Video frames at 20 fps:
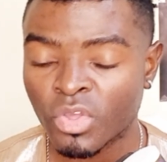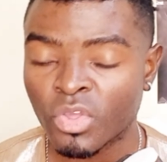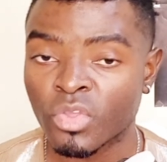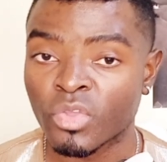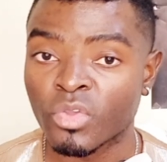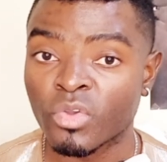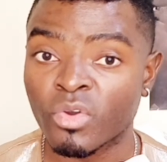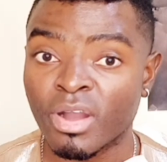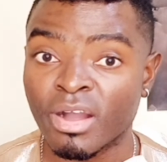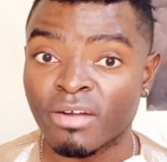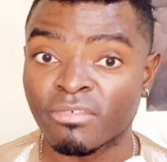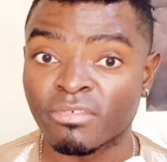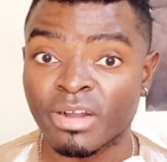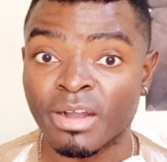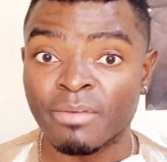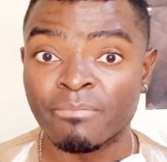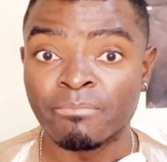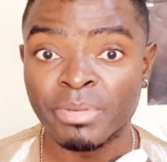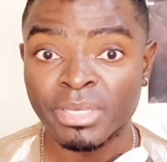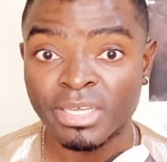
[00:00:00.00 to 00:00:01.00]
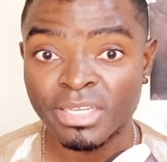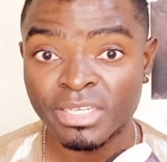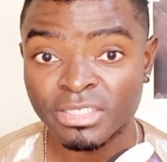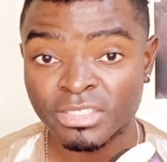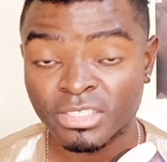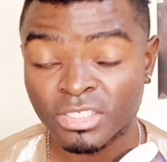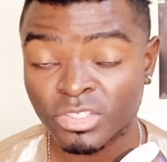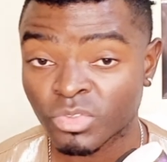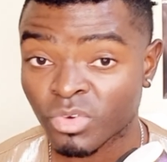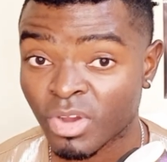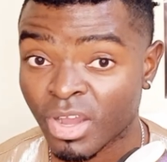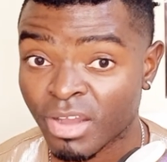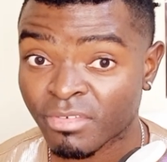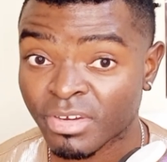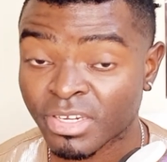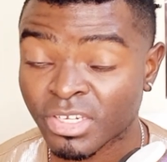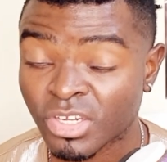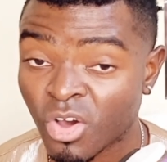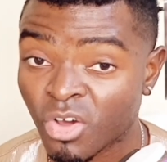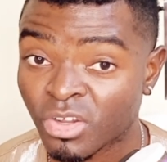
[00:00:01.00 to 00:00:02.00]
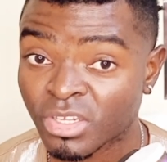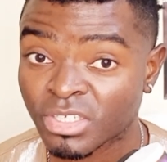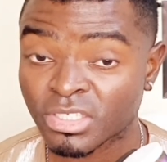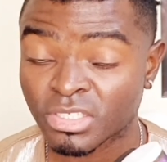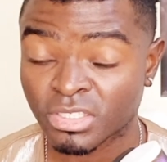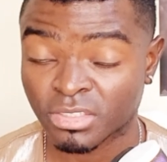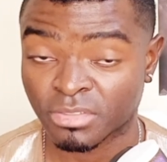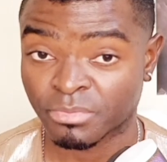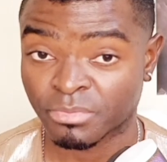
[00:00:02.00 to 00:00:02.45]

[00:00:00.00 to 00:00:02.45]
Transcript: You have ability to have a knowledge.